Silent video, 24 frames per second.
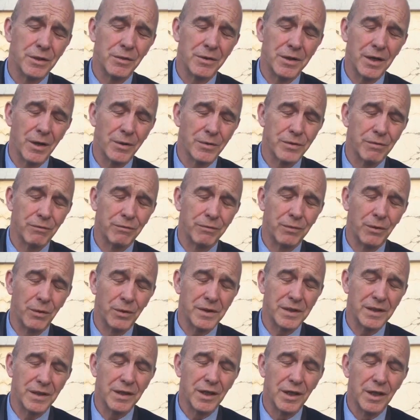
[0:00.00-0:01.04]

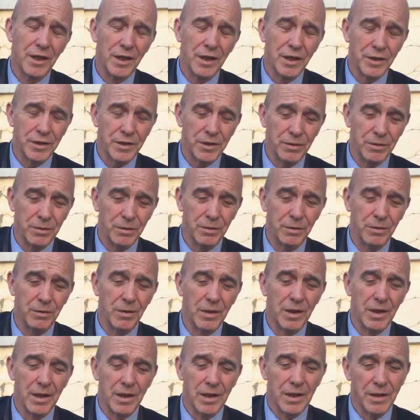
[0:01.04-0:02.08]
2014
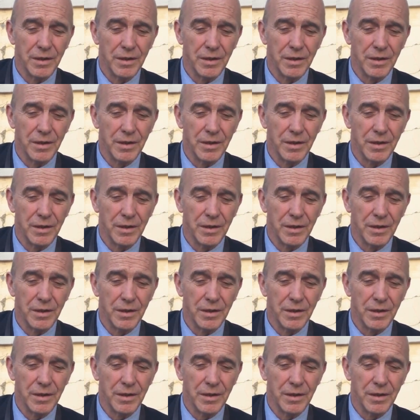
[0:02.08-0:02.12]
to